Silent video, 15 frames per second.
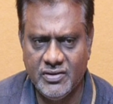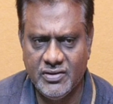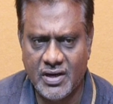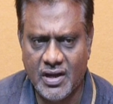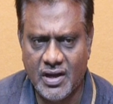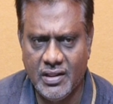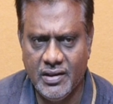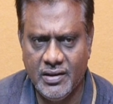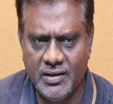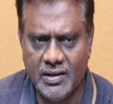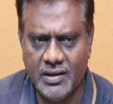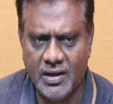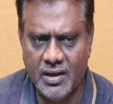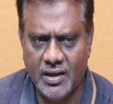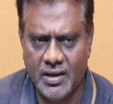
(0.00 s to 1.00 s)
These are all the
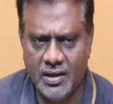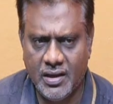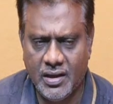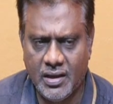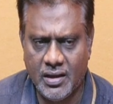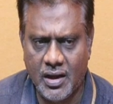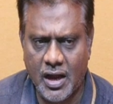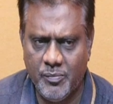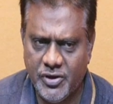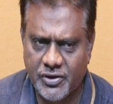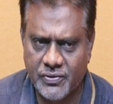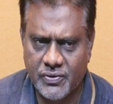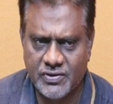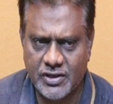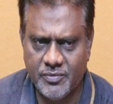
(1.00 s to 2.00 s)

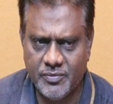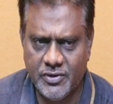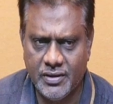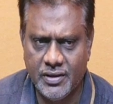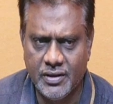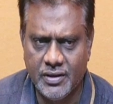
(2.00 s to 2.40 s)
objectives of the